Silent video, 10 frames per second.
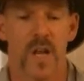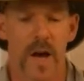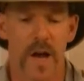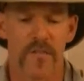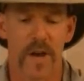
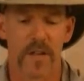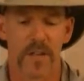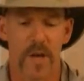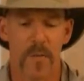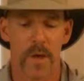I've got
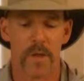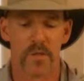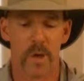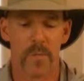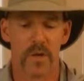
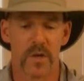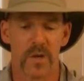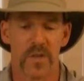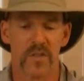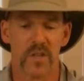Mother's Oatmeal
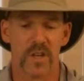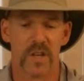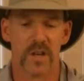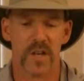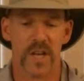cookies
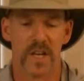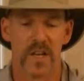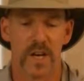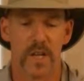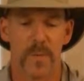here, and
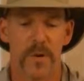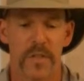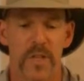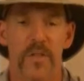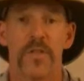they're pretty
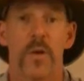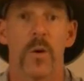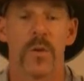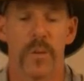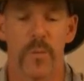tough. They
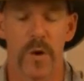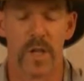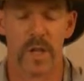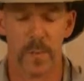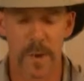hold up
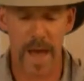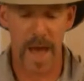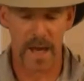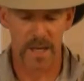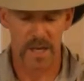well in the
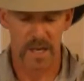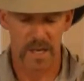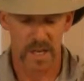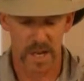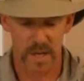pack,
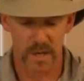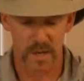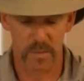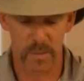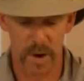and it
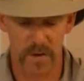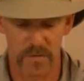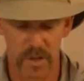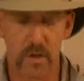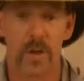is part of
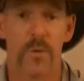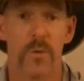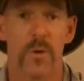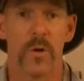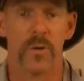the cookie
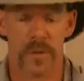rule.